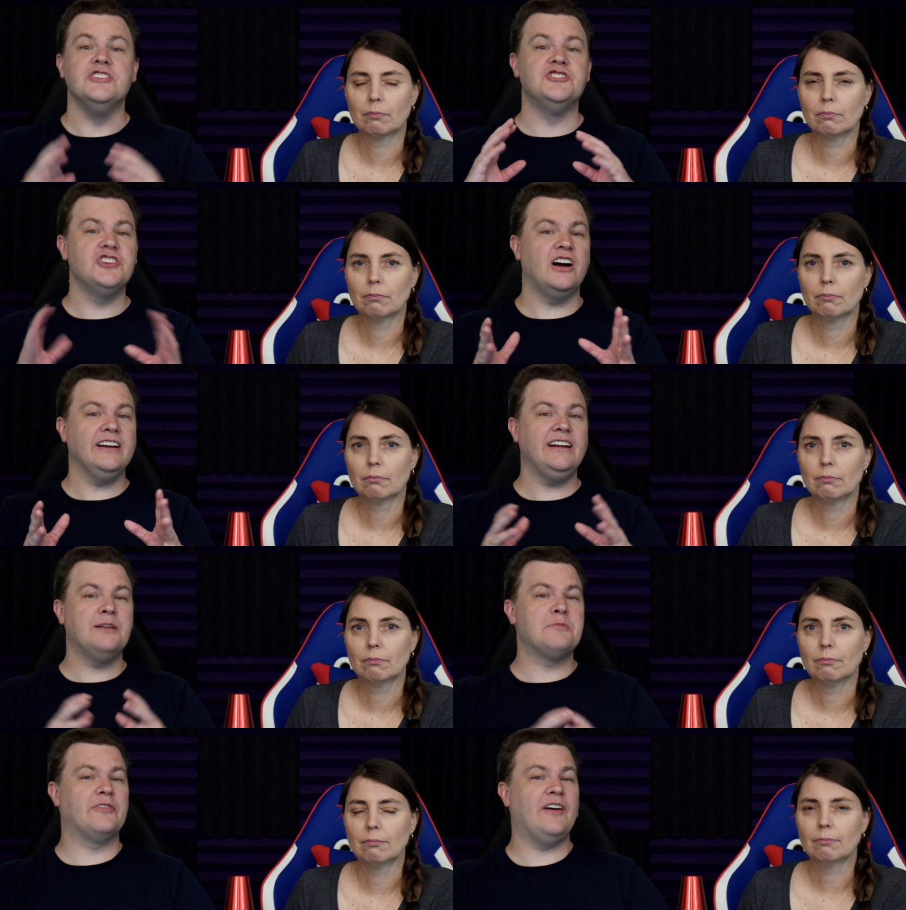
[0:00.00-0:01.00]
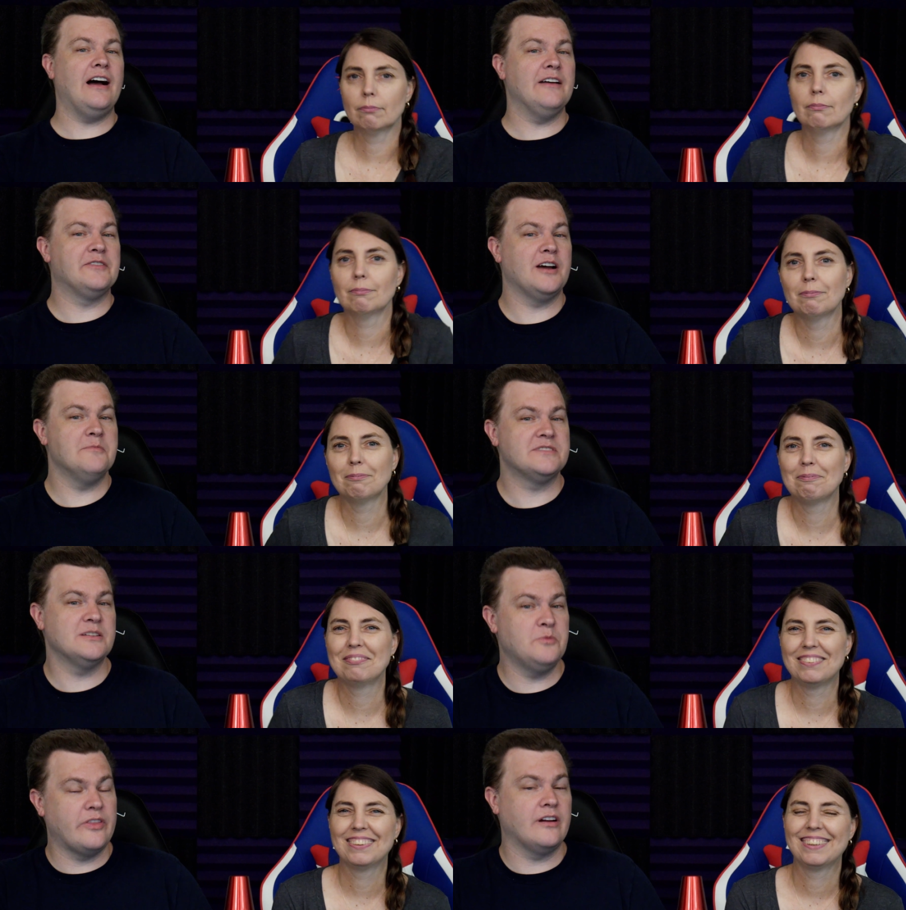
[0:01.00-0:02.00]
Speaker 1: Johnny number five comes
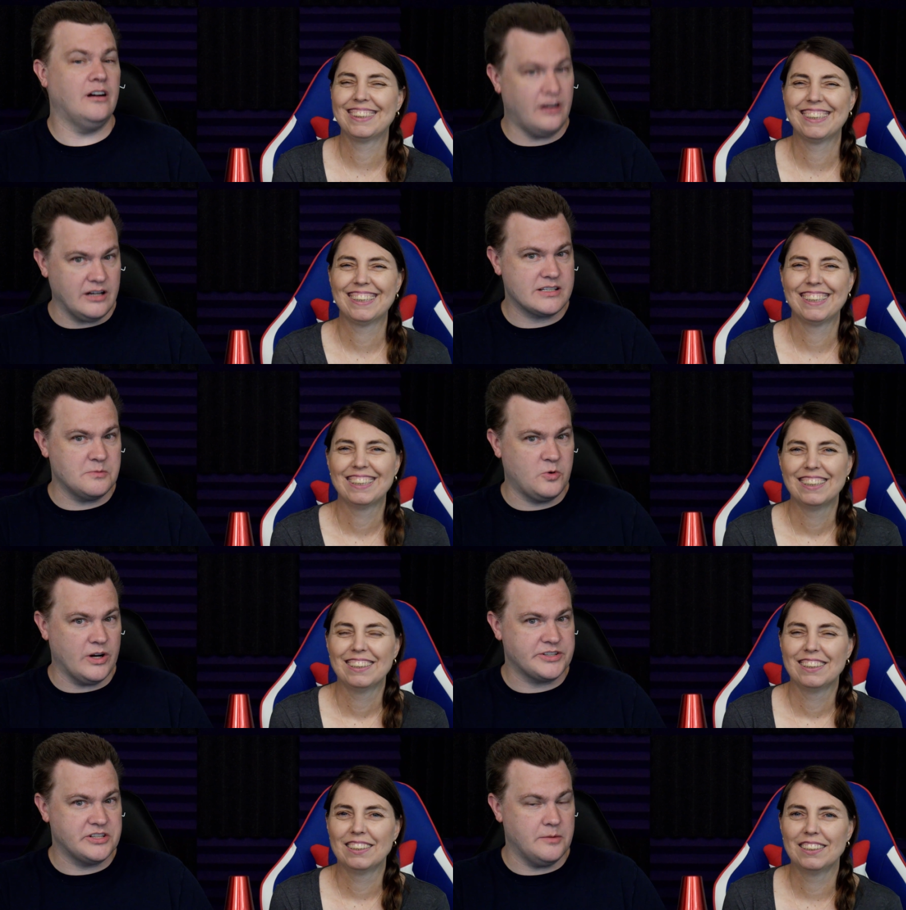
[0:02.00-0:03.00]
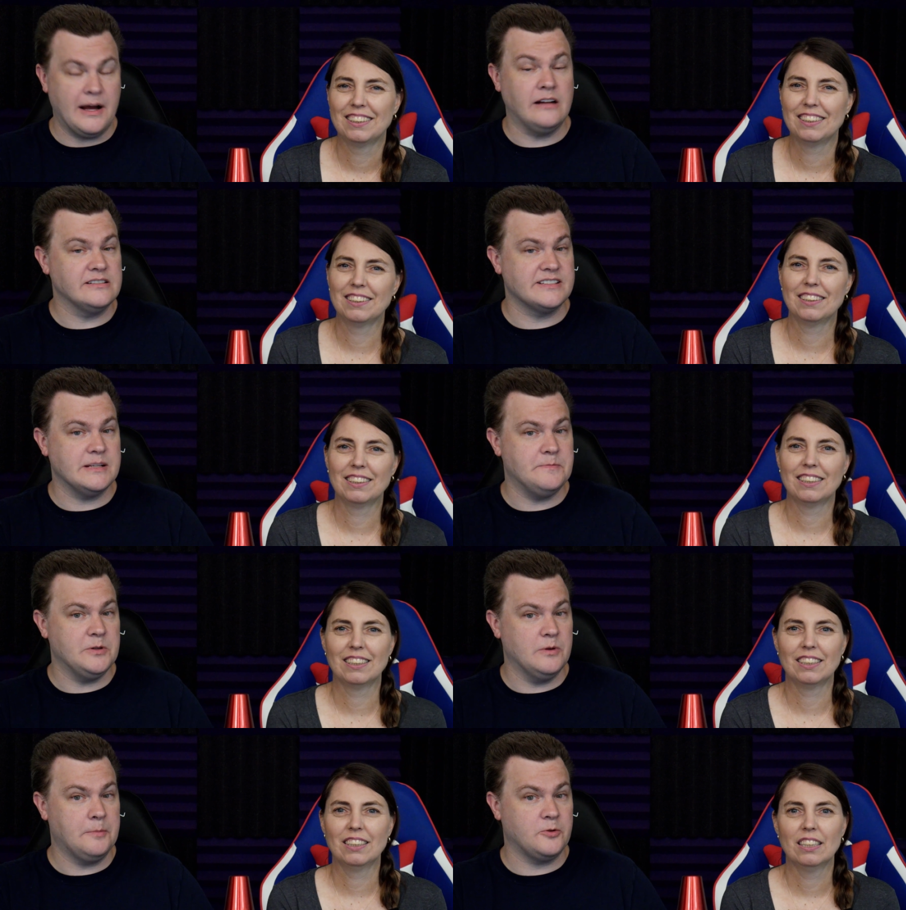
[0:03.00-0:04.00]
in with an awesome question about CPU
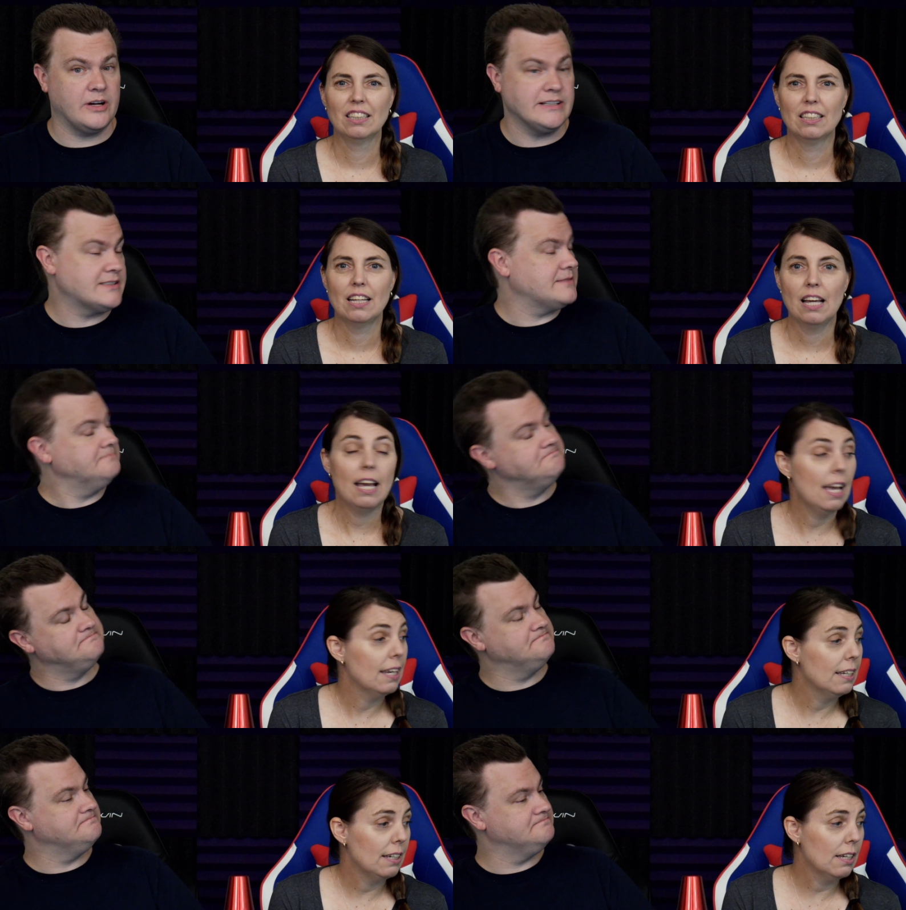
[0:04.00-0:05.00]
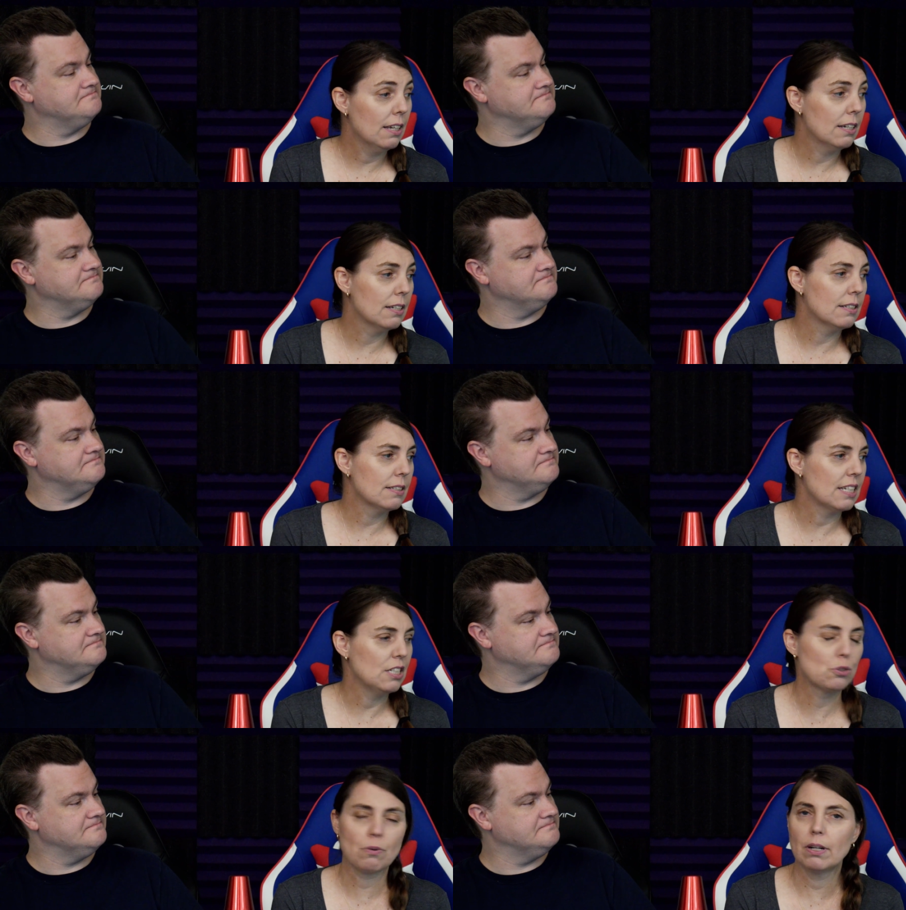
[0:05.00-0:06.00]
upgrades.
Speaker 2: And it is
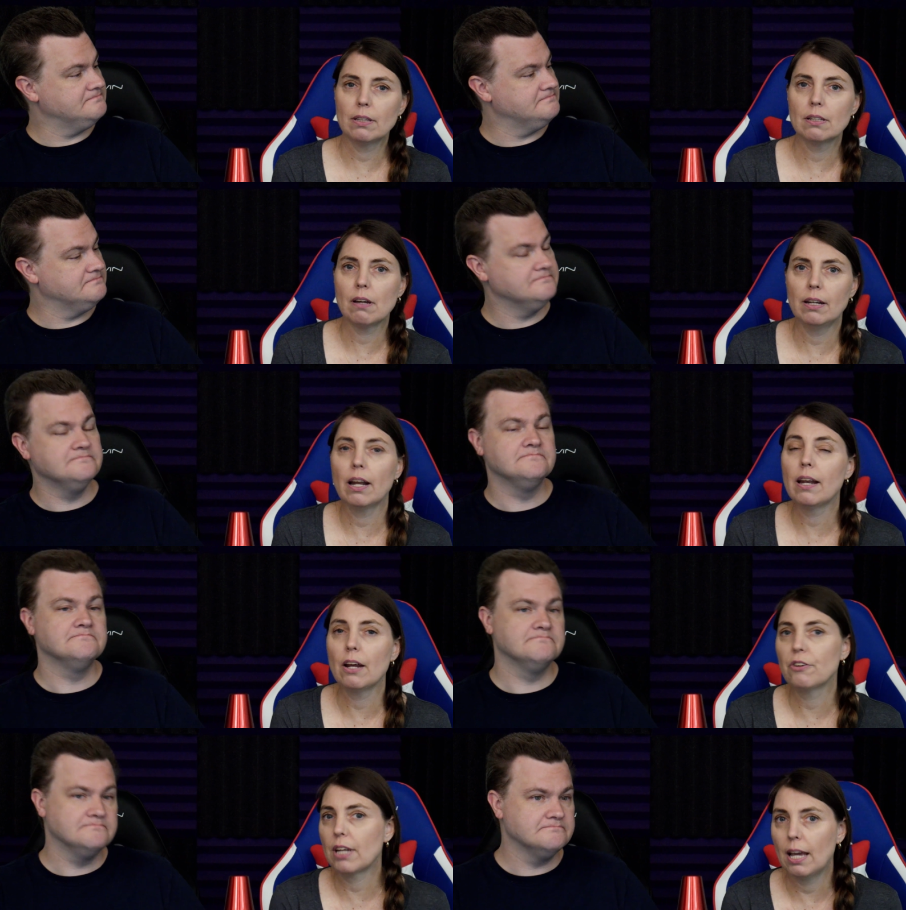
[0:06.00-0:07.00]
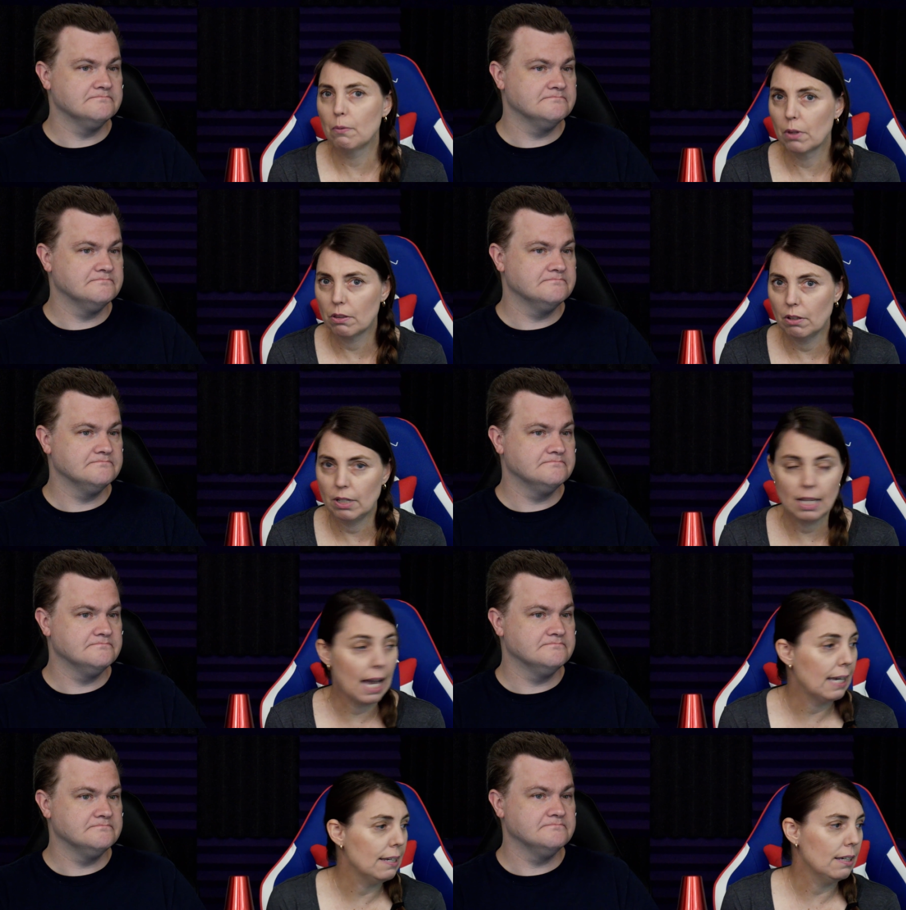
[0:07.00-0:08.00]
he's running the 9900K with a
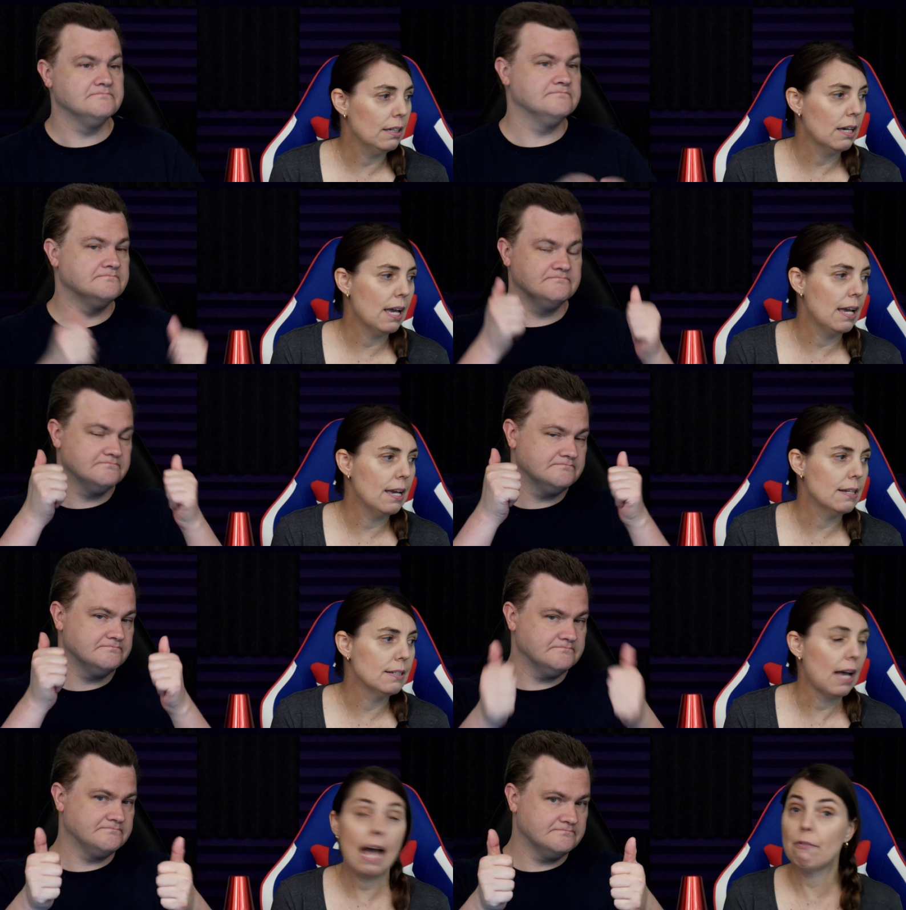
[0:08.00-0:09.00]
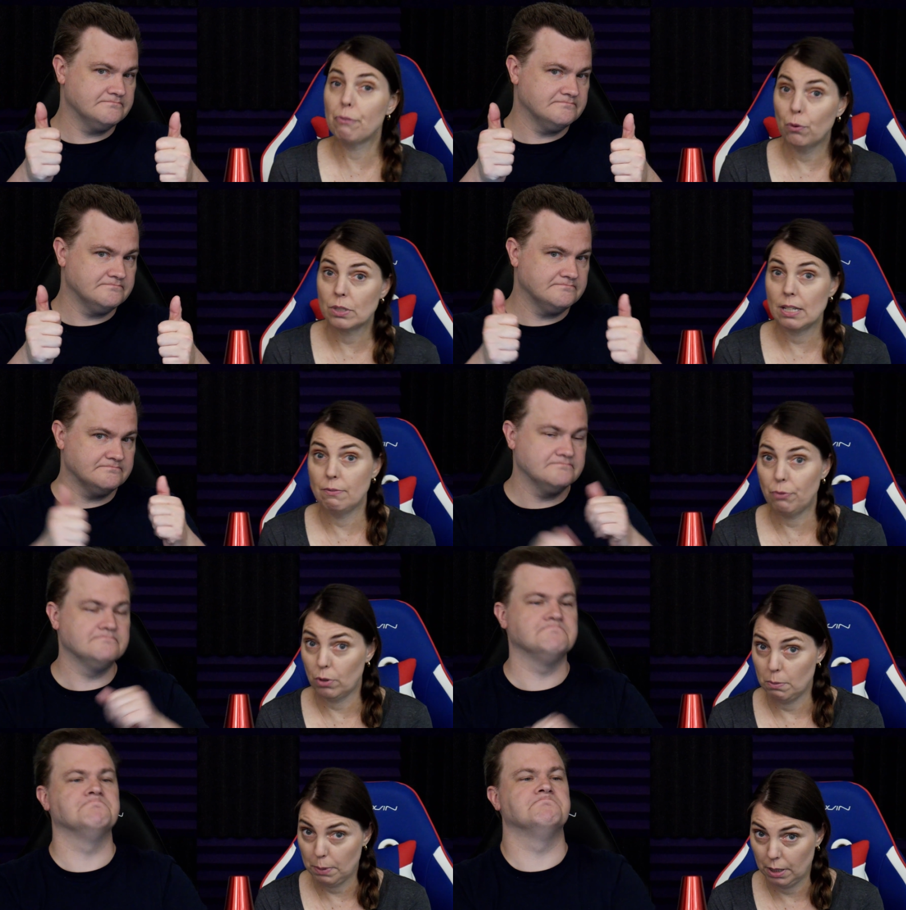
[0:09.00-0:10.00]
3080 and at
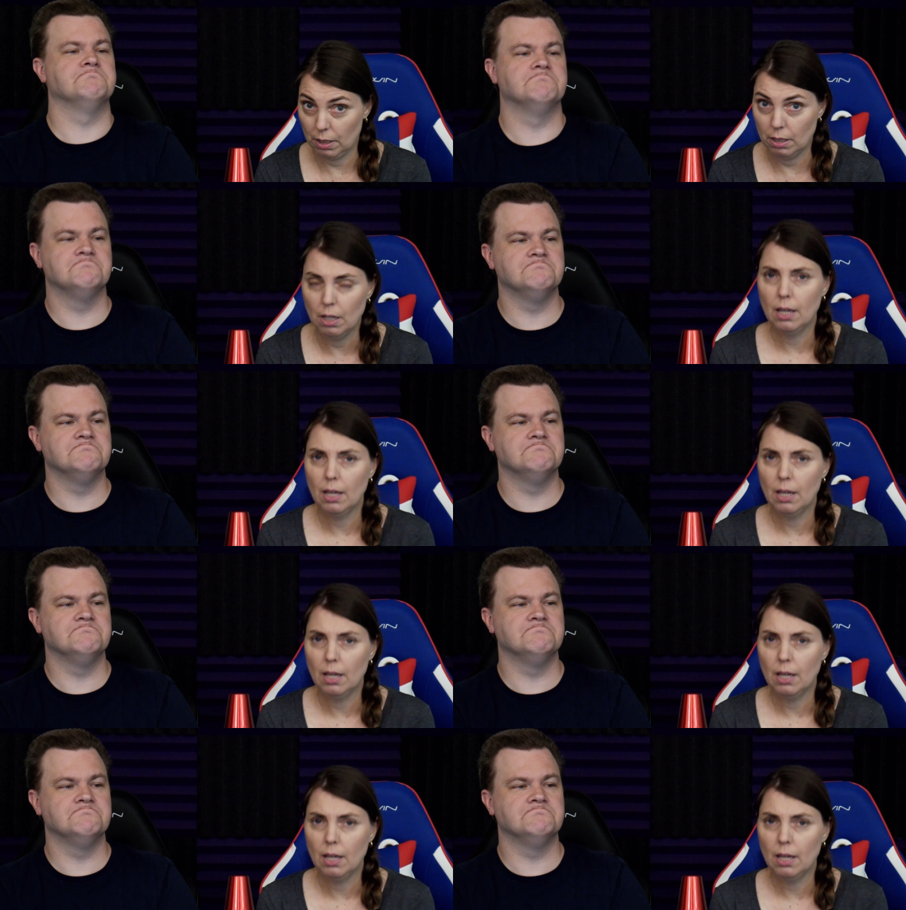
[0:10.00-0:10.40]
1440p,